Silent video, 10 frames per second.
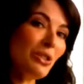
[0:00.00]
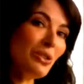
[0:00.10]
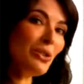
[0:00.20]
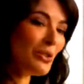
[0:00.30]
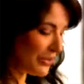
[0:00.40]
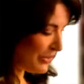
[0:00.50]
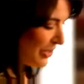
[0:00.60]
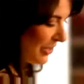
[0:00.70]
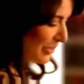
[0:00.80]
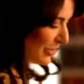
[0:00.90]
you
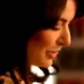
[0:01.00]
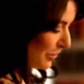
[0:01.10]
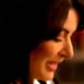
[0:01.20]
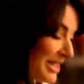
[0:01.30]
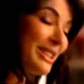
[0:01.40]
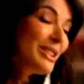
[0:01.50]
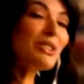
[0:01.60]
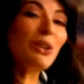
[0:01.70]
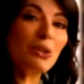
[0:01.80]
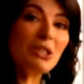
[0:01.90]
sweet and
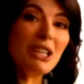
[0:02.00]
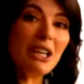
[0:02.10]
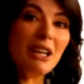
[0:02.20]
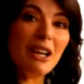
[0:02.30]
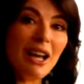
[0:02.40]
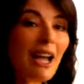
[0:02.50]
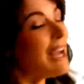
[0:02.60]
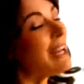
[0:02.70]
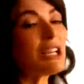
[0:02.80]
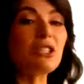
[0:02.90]
salty,
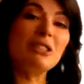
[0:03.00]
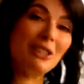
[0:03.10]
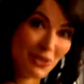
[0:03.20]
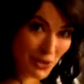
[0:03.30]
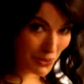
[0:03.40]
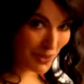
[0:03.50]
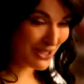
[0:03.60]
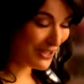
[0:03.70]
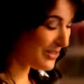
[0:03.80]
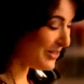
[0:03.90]
and I shall give you sweet and